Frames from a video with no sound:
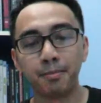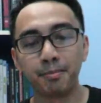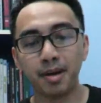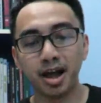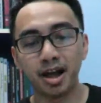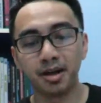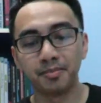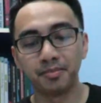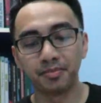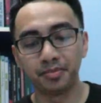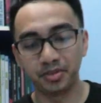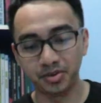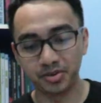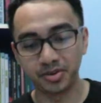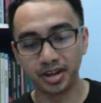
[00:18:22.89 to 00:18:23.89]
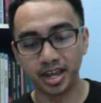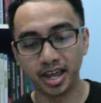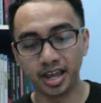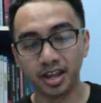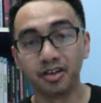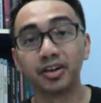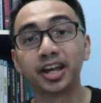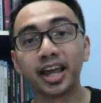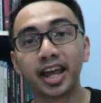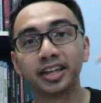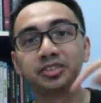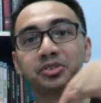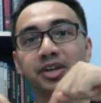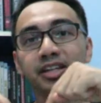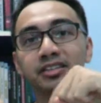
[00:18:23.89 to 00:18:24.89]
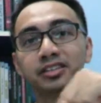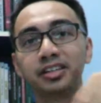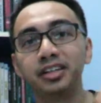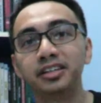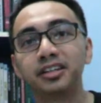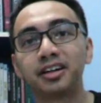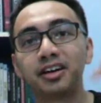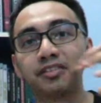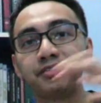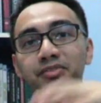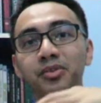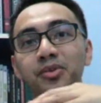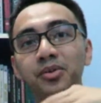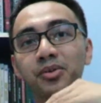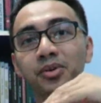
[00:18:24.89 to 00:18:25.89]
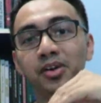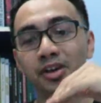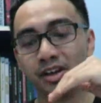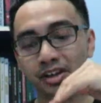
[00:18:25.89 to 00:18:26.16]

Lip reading: Bam! Okay, as you can see, there are 4